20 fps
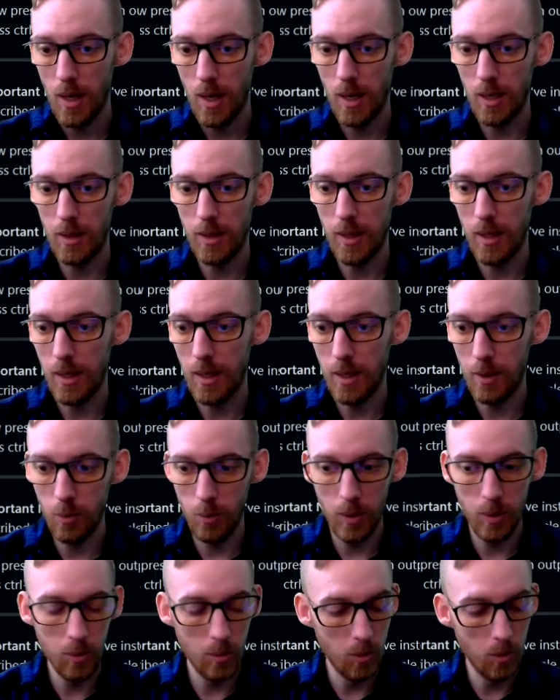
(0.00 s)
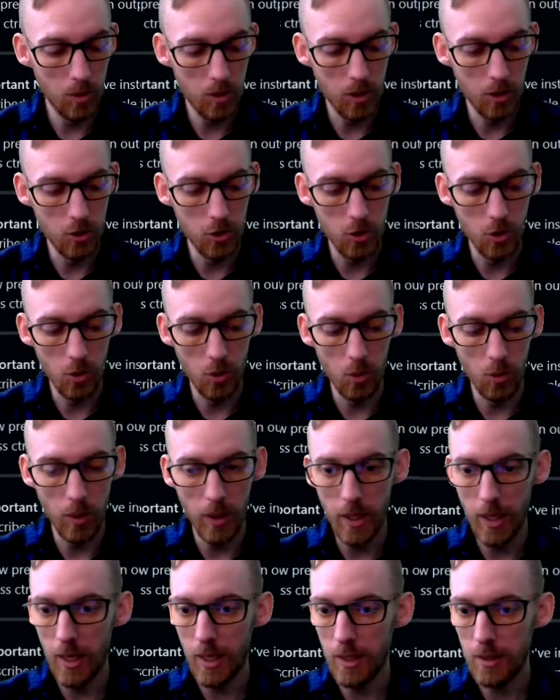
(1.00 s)
and then we will Control
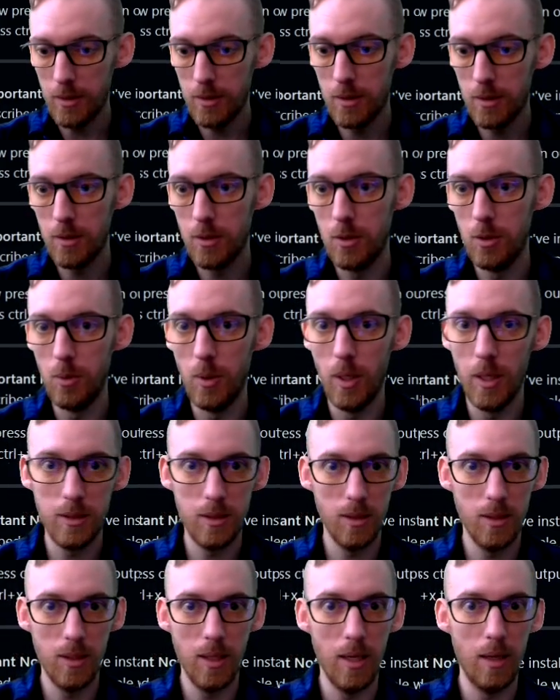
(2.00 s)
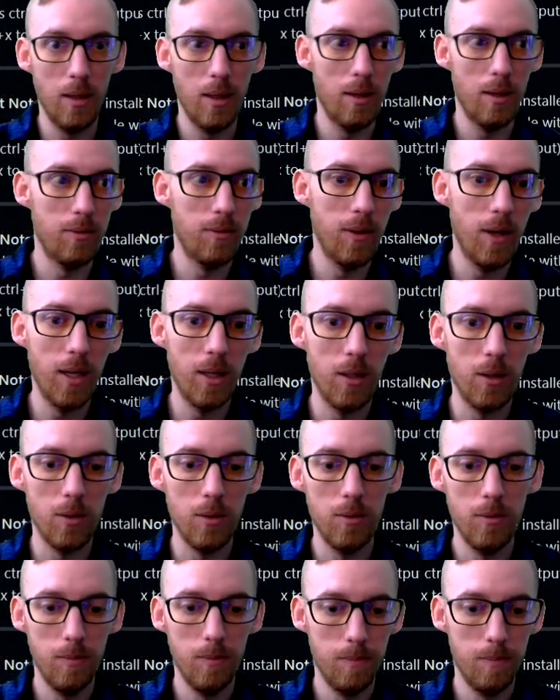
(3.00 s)
X to exit out of that file.